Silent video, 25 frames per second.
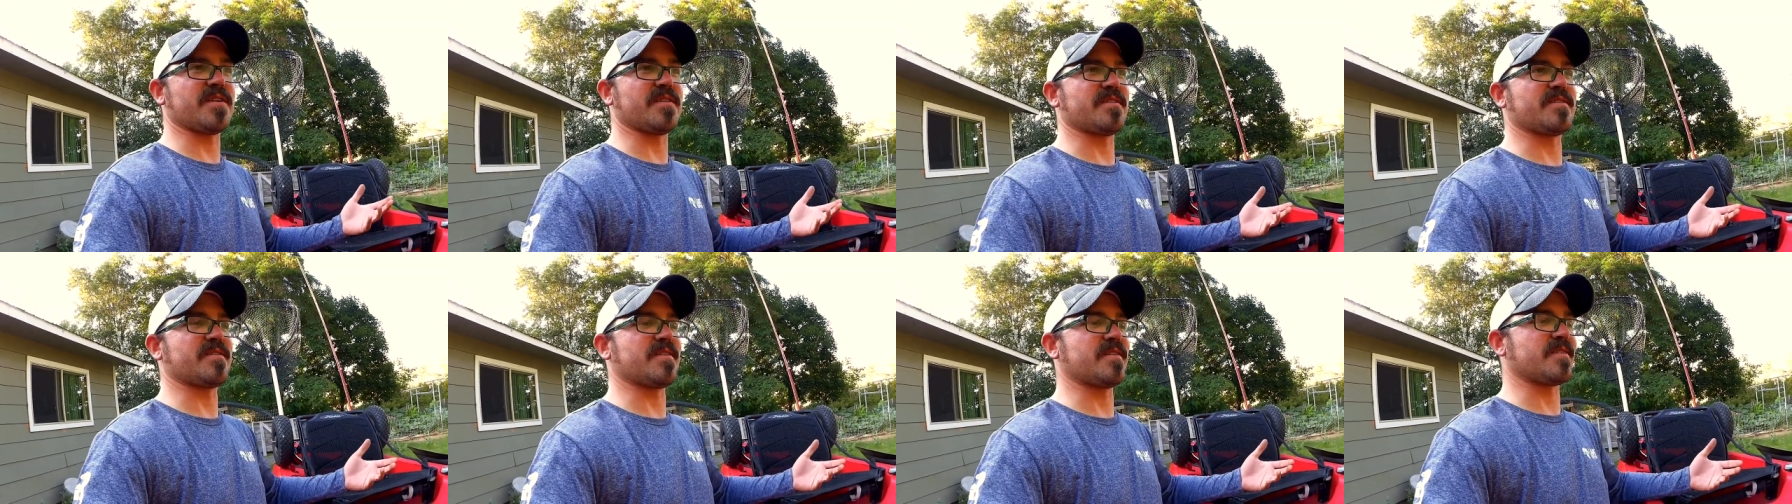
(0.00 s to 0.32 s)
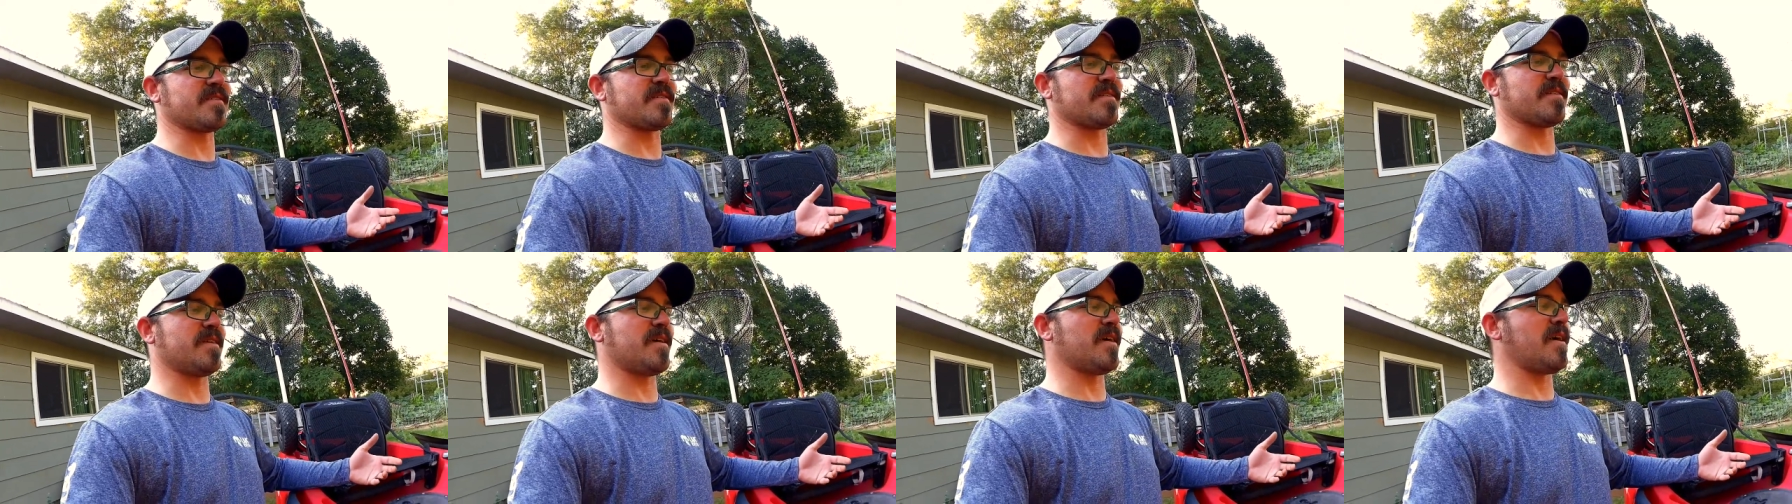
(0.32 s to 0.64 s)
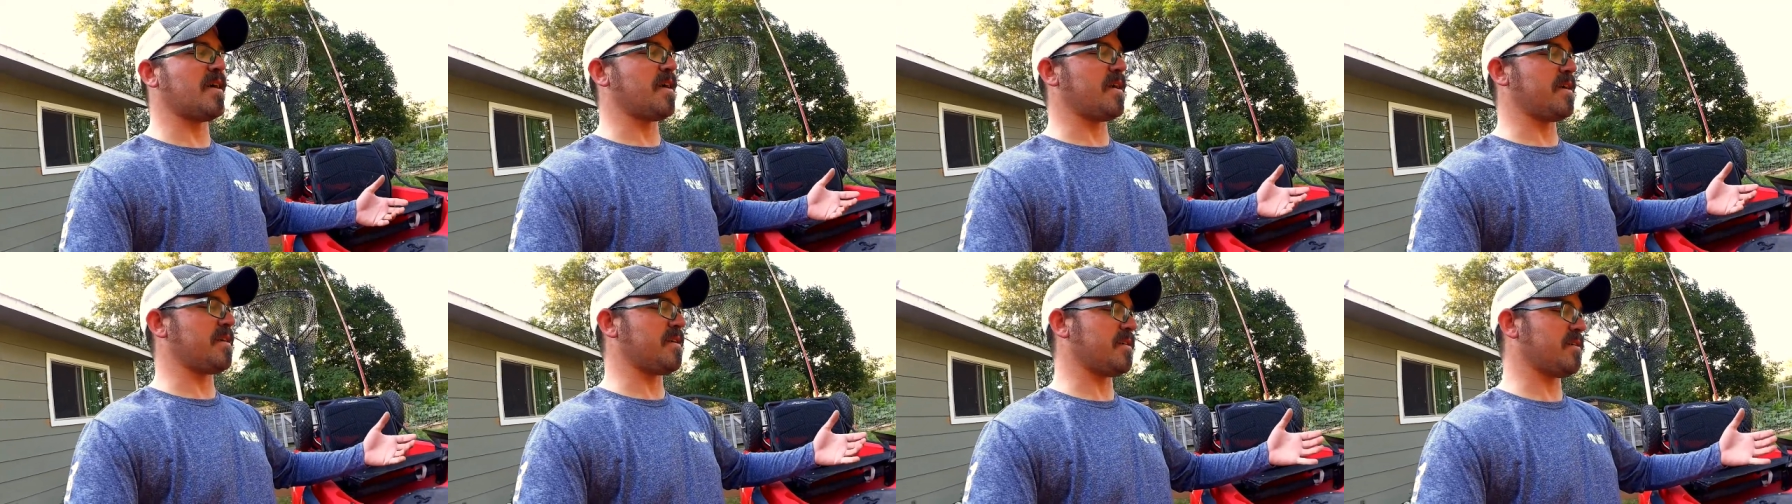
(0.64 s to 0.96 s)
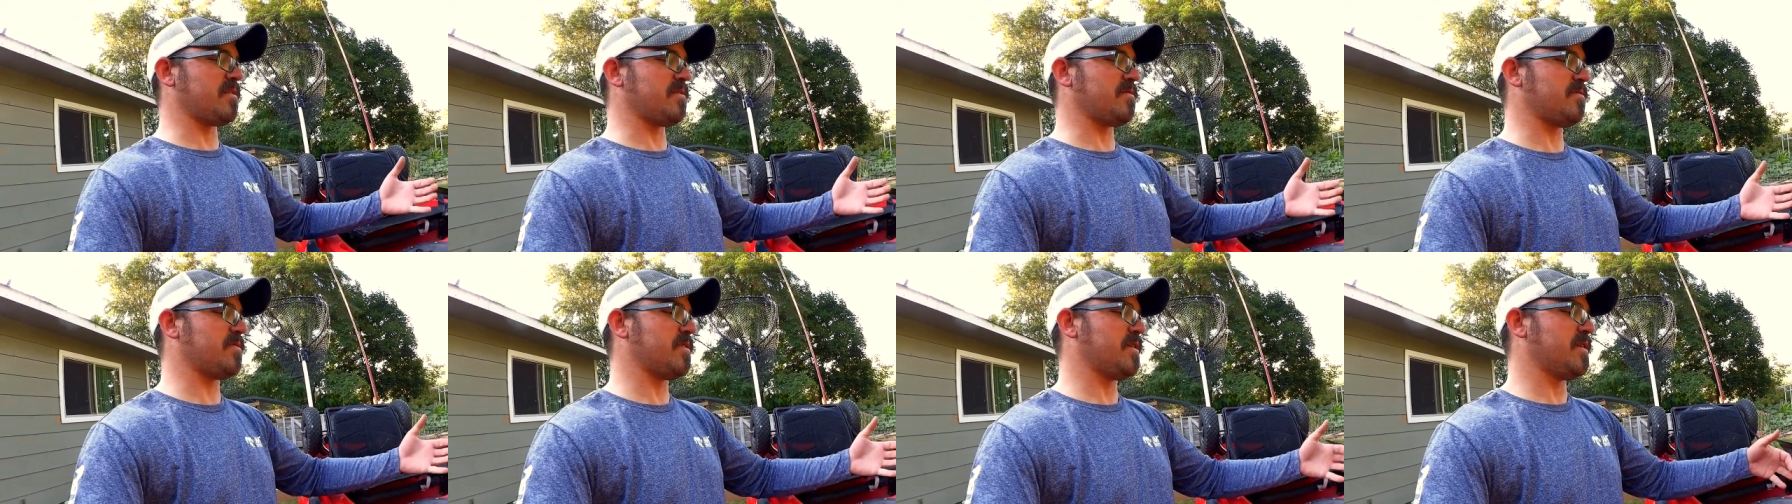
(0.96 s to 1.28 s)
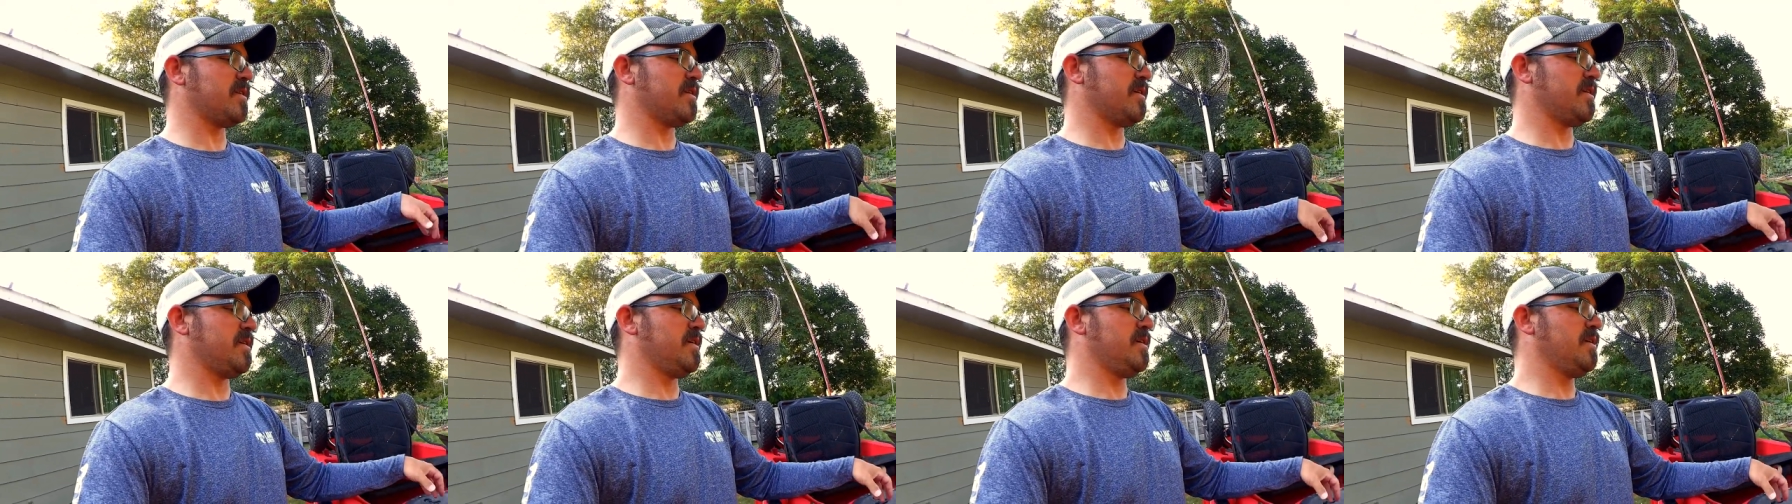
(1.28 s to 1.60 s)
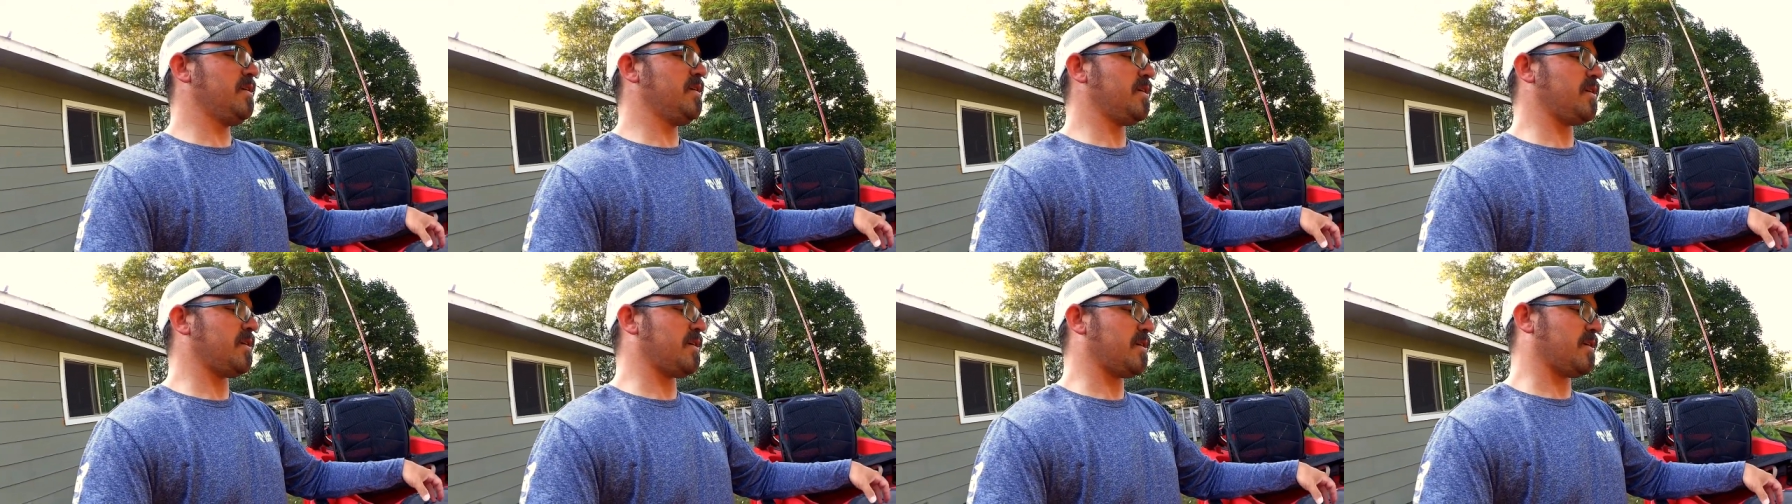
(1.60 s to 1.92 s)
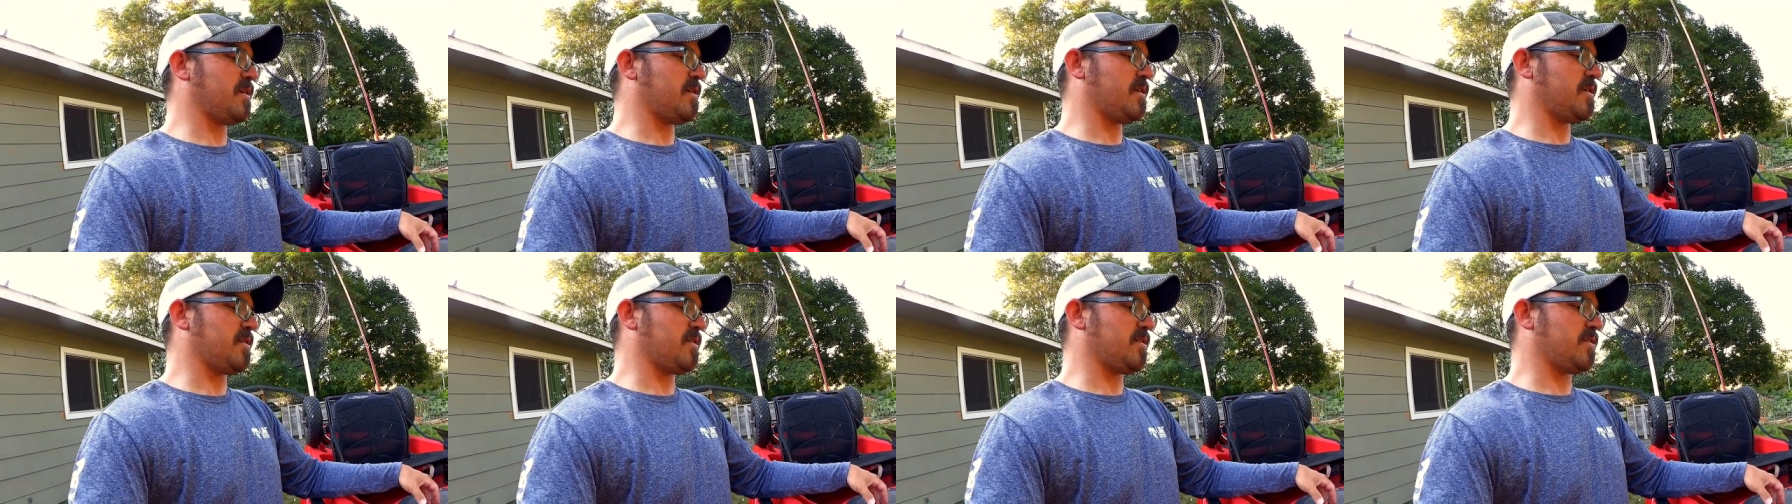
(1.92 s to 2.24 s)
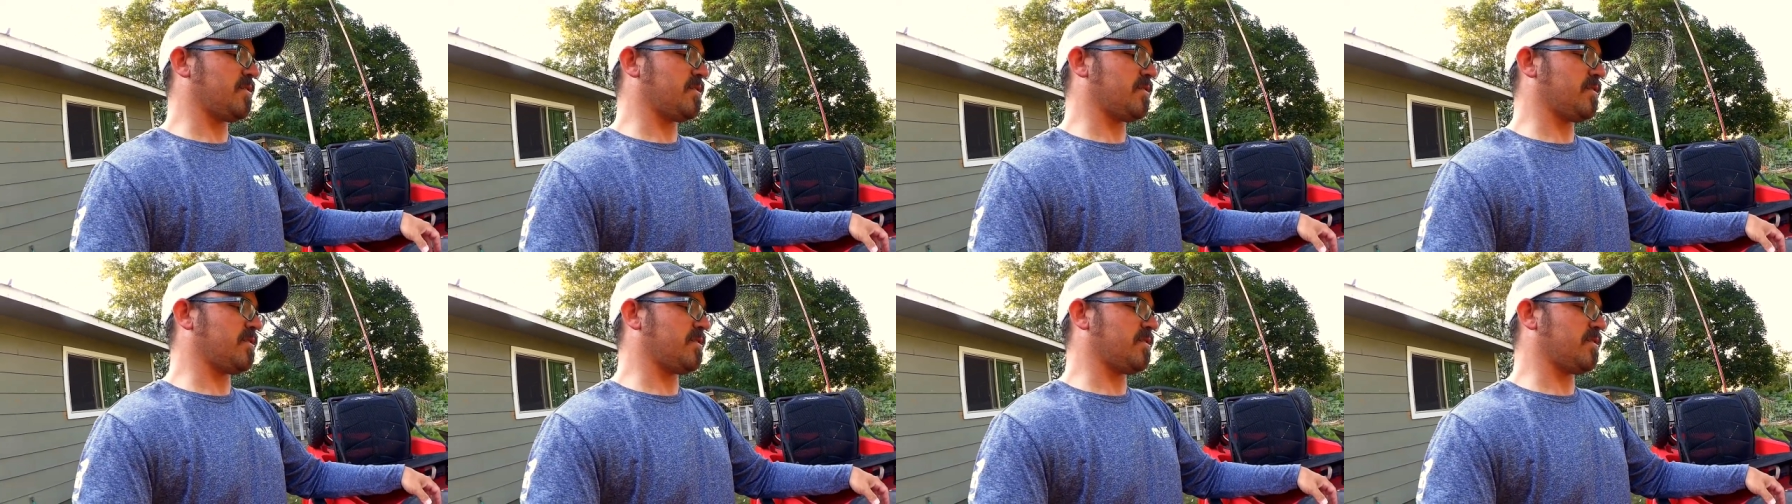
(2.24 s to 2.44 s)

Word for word: It does not have uh,